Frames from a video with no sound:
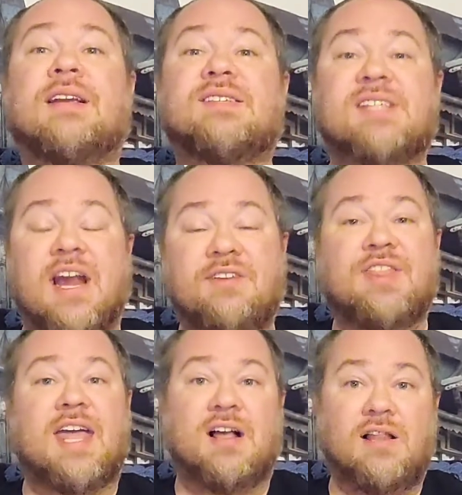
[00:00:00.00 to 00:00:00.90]
scared the
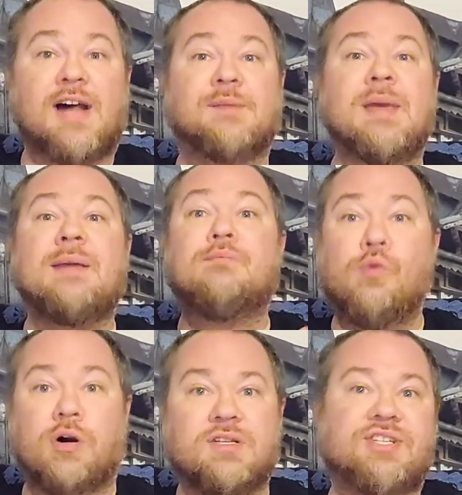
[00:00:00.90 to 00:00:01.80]
hell out of me
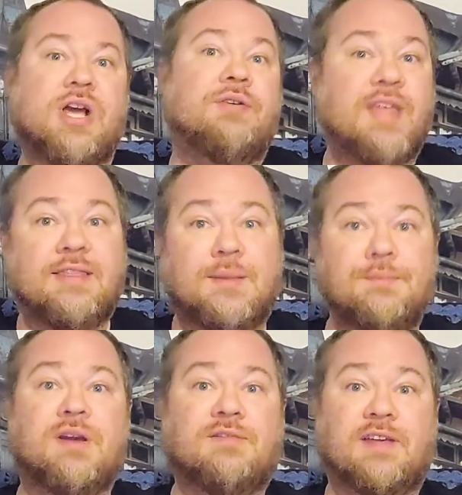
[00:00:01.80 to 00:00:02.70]
more so than the
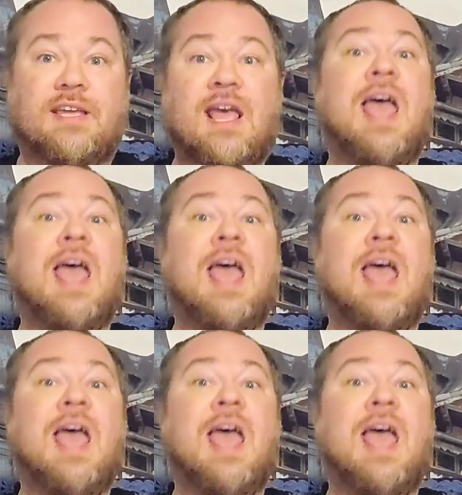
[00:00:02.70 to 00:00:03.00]
movie.